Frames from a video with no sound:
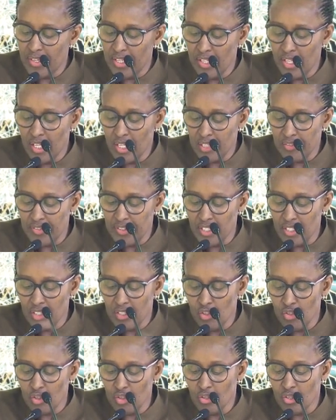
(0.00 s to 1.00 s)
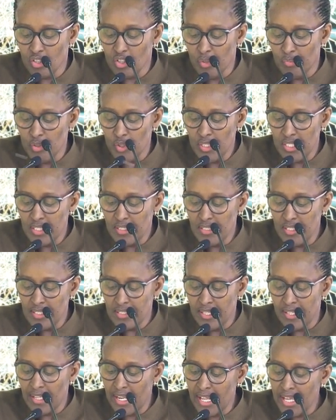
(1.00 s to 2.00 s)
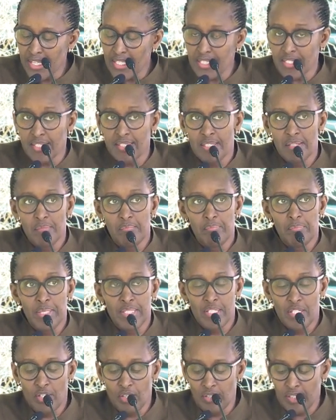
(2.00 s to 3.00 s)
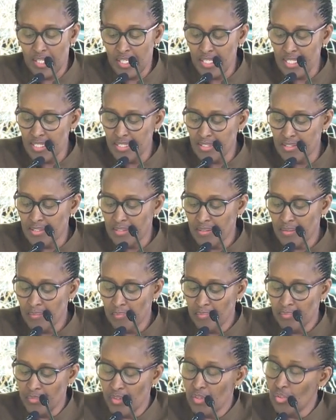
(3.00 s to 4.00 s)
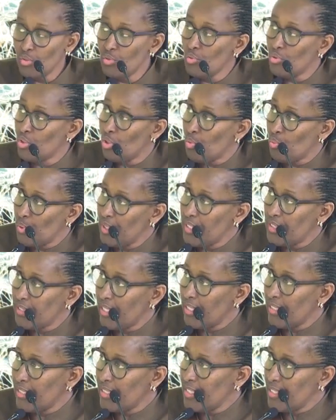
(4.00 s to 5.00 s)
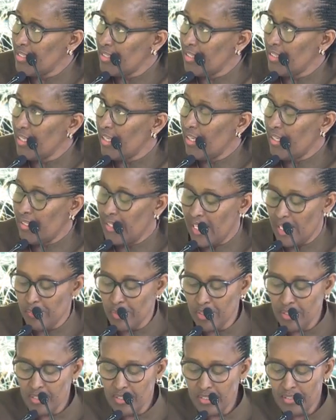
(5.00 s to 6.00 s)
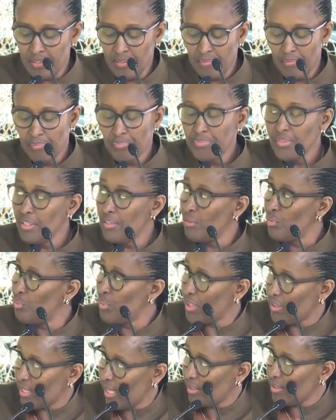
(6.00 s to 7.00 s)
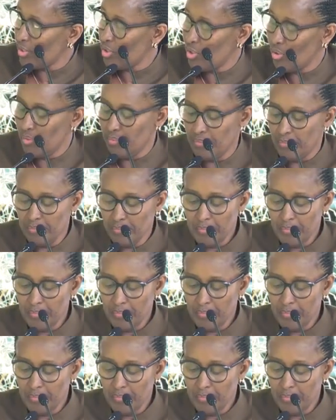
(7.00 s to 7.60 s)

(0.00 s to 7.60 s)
and loving local communities, and last but not least, to the Kwita Izina namers, we thank you.